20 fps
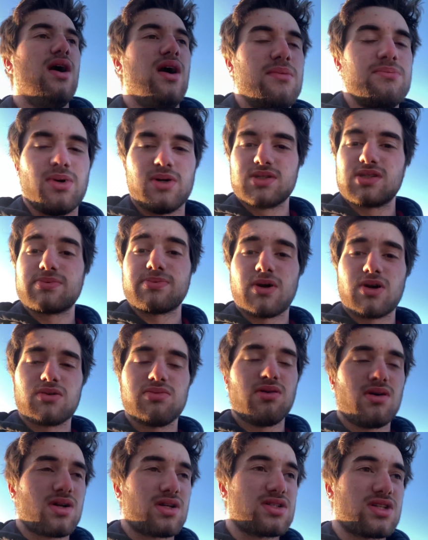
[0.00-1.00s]
But spark
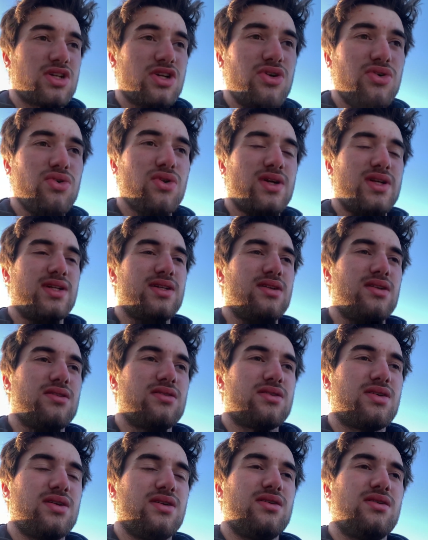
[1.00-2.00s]
plugs, coolant,
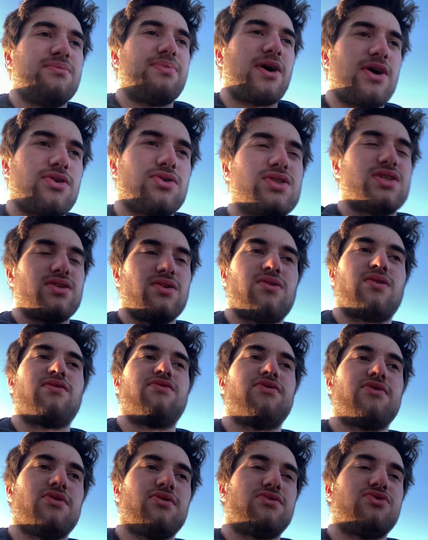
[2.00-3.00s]
power steering
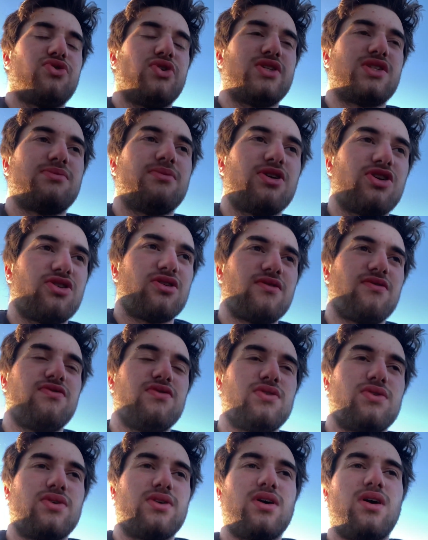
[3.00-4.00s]
fluid, transmission
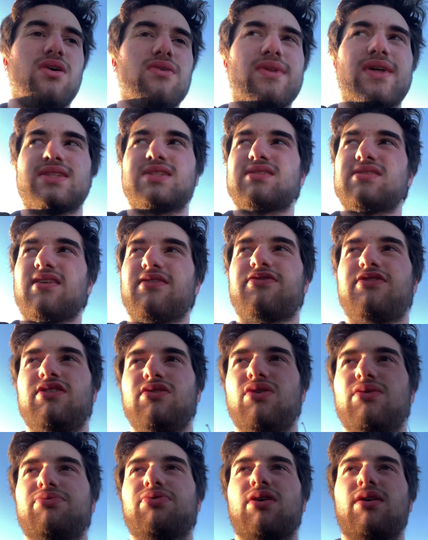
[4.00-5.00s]
fluid, all that stuff to do a
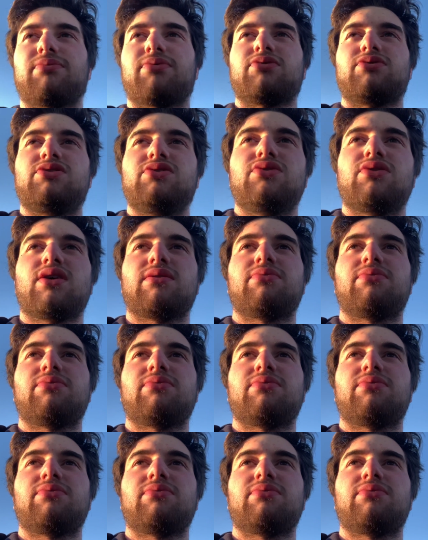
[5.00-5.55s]
proper tune-up.